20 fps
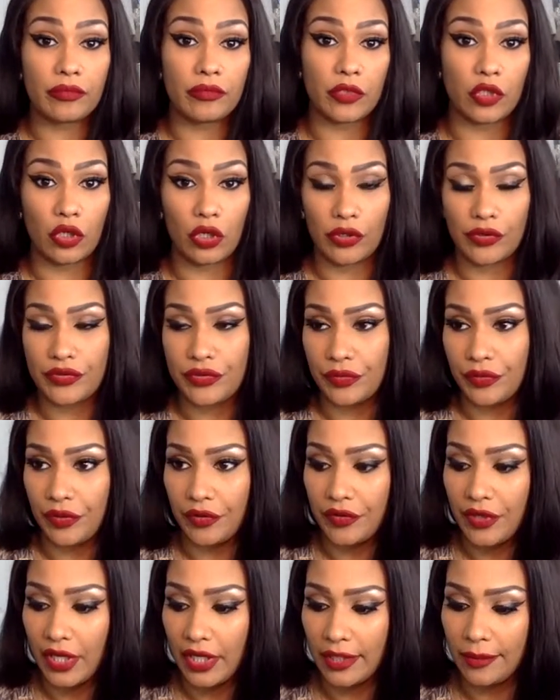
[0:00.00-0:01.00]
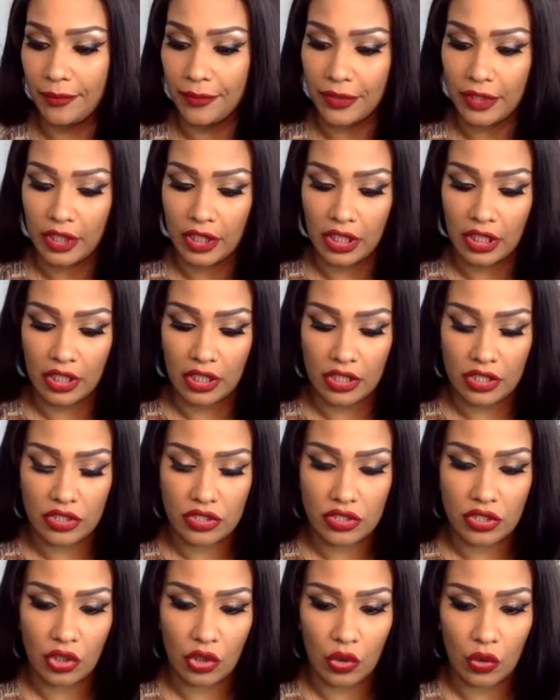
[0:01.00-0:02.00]
You're also their type.
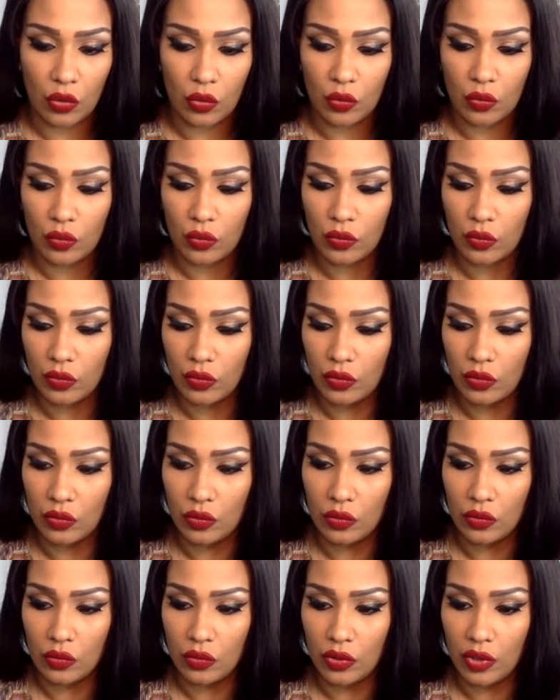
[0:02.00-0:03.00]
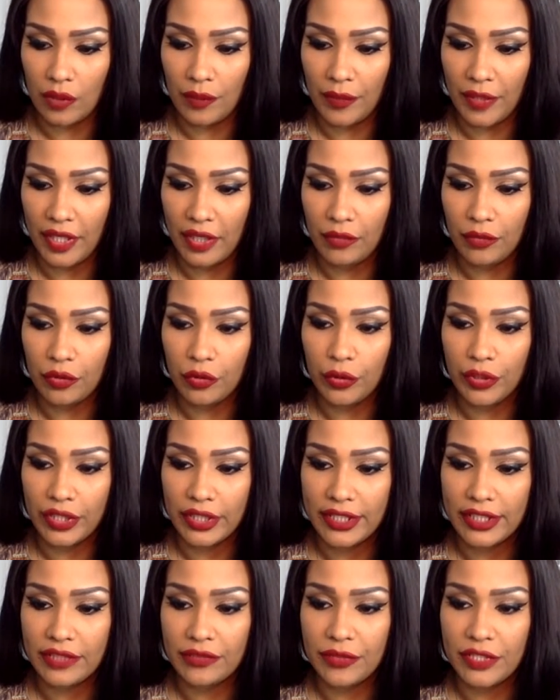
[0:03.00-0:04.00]
So a man will
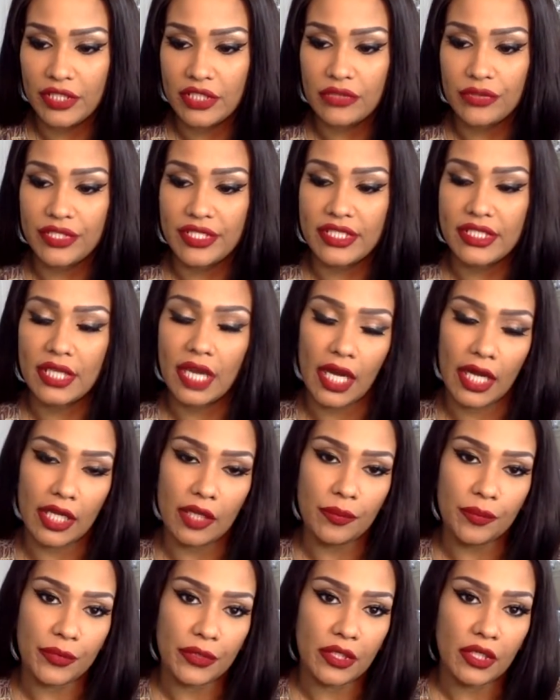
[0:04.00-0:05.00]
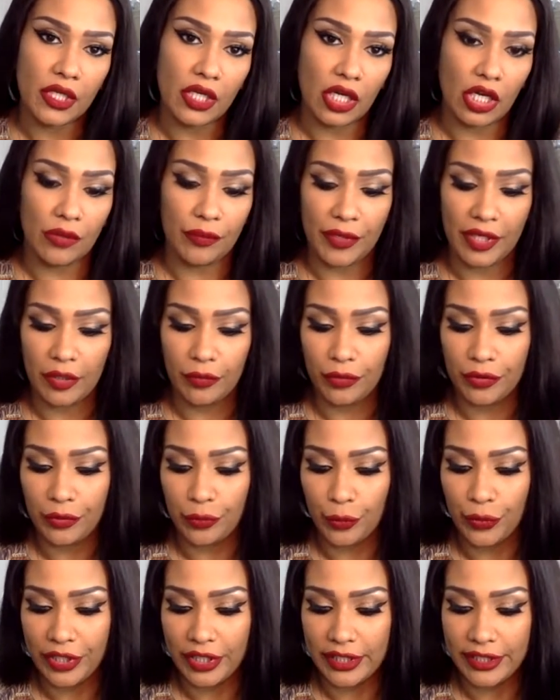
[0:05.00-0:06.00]
quickly commit to his type. A man will
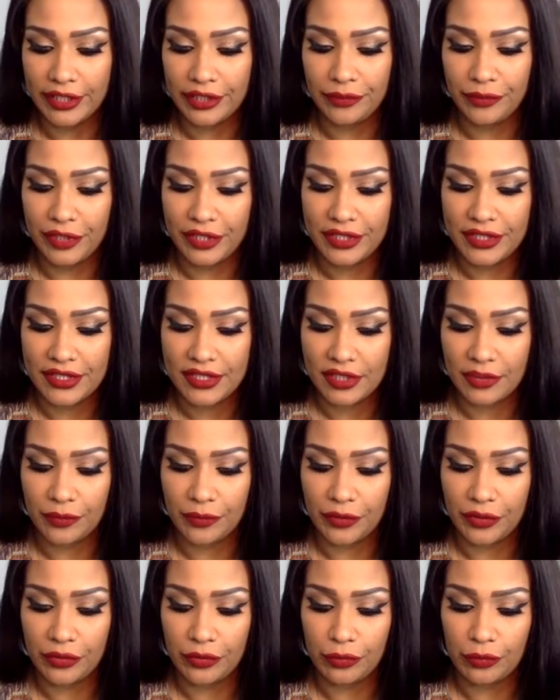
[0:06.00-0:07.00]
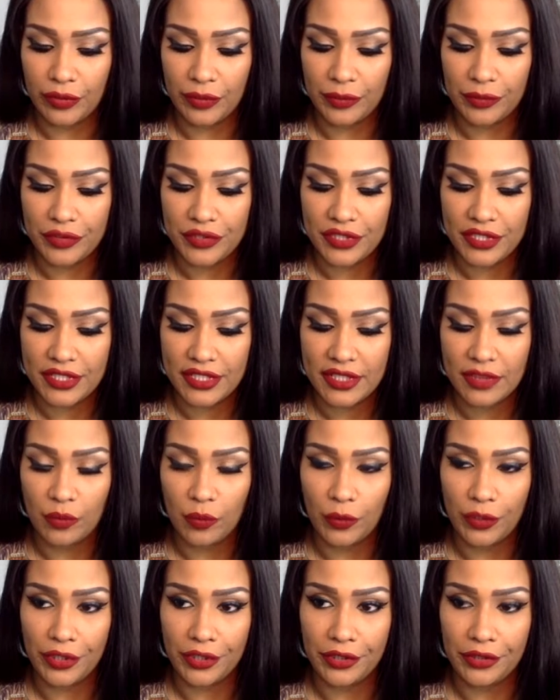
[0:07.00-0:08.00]
quickly commit to someone who represents him
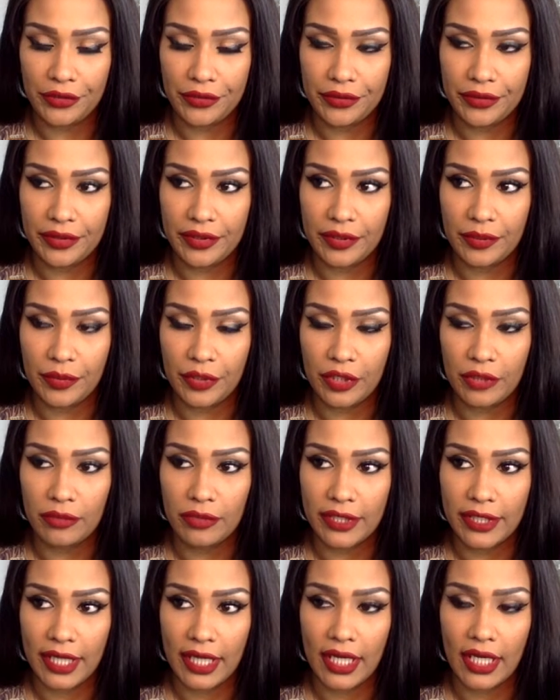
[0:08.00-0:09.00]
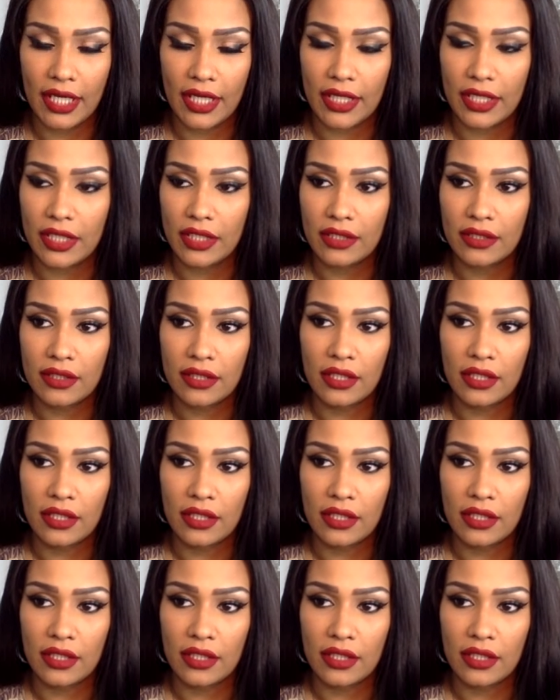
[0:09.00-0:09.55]
well in the public eye.